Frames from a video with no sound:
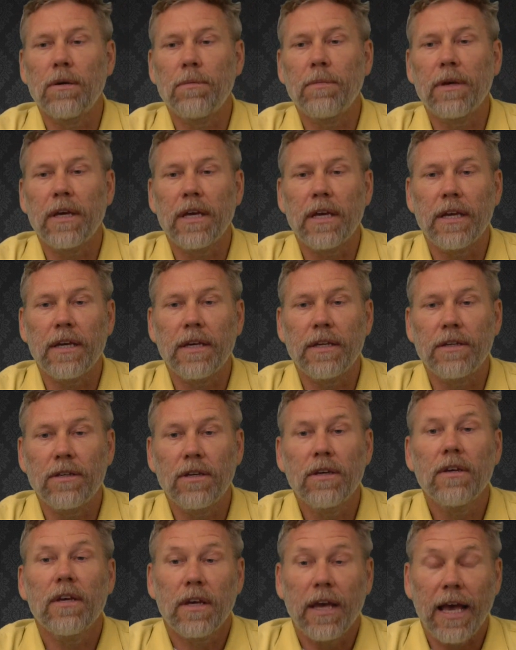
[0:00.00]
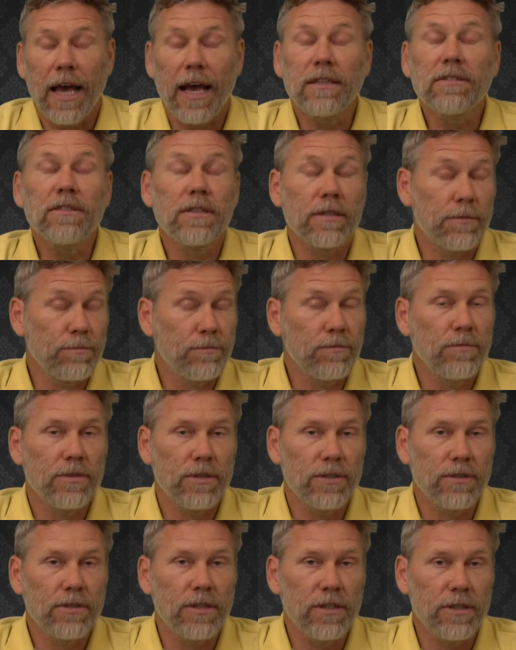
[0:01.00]
and ask them
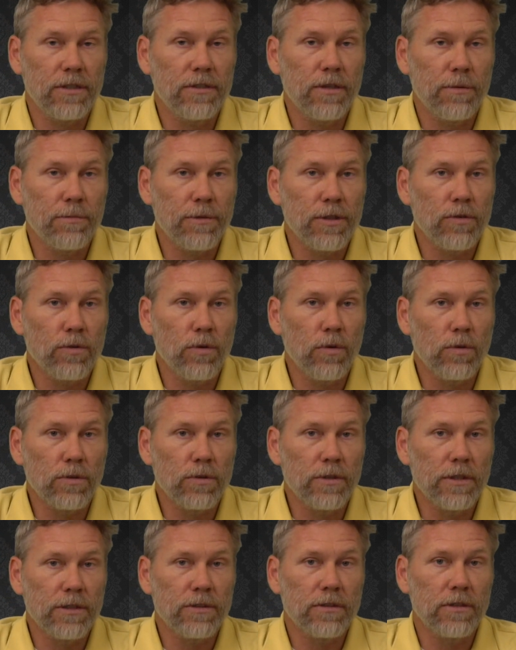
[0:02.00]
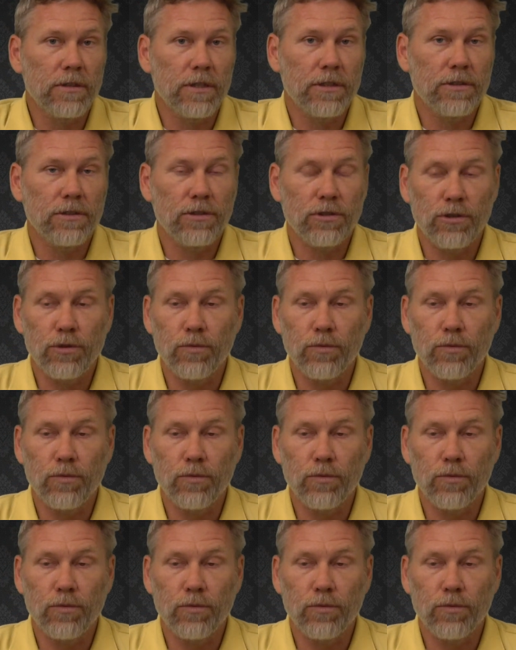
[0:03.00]
to see some of their older installations.